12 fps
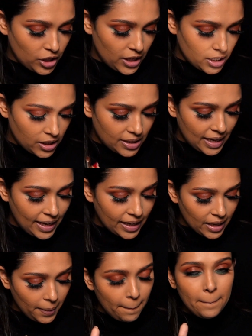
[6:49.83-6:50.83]
is like
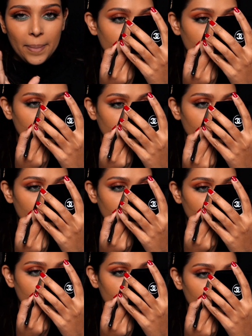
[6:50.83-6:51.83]
a pinky
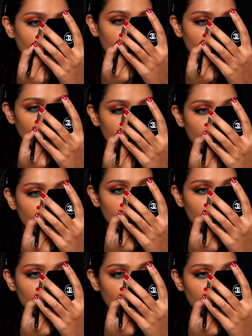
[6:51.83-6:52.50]
gold. I'm